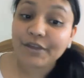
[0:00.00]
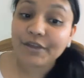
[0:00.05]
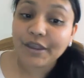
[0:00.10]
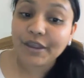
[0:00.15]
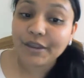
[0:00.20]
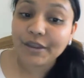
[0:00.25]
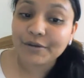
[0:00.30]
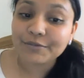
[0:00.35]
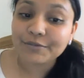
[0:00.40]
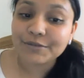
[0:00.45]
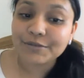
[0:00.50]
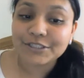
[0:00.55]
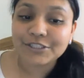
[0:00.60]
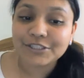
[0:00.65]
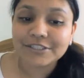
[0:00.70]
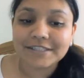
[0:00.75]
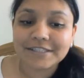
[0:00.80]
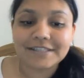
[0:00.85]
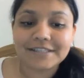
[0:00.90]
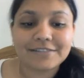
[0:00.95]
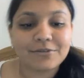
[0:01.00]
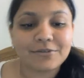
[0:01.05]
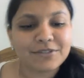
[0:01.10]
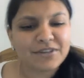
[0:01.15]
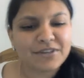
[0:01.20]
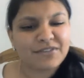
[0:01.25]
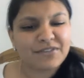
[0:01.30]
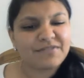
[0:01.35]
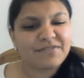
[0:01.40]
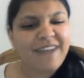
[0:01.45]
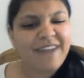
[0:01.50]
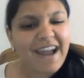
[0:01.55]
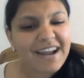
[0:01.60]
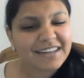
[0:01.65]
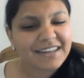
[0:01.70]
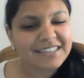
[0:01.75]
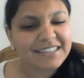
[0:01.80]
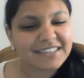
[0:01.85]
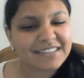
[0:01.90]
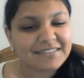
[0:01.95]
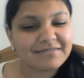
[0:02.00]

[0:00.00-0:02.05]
thing, which is also a fact,